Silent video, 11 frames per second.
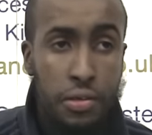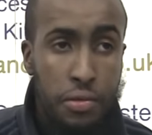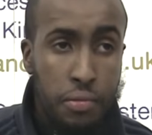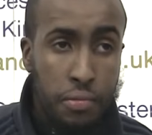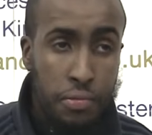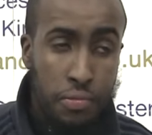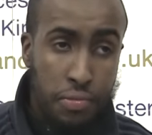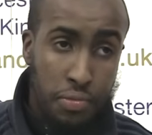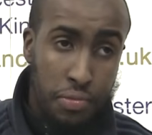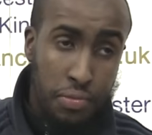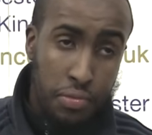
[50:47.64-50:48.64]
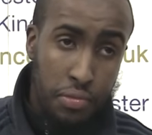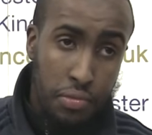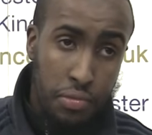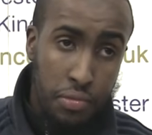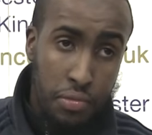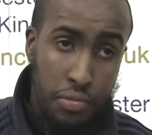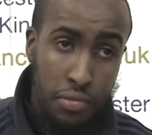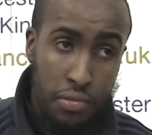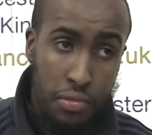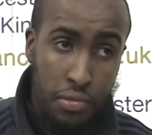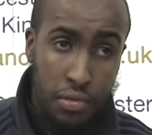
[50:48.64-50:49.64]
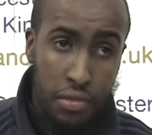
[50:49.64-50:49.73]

Nobody speaks.